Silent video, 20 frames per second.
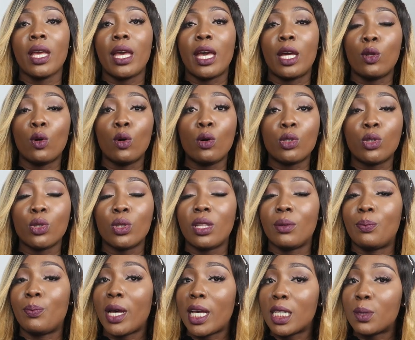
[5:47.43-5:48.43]
And also the
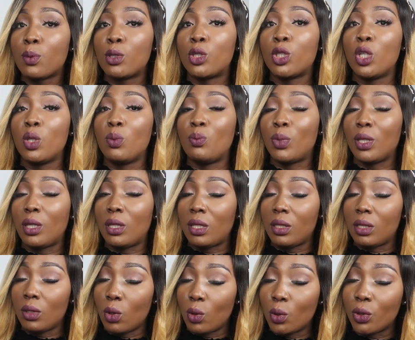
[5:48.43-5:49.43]
passport shouldn't be
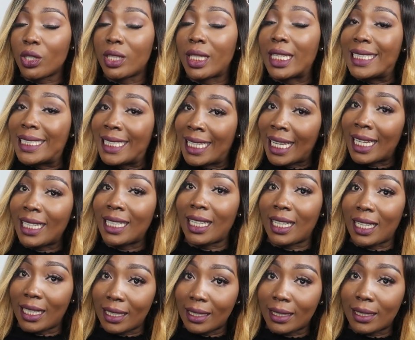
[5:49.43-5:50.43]
older than 10
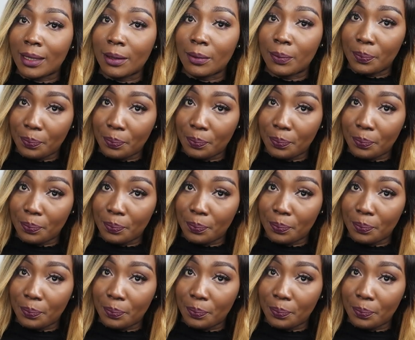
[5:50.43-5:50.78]
years.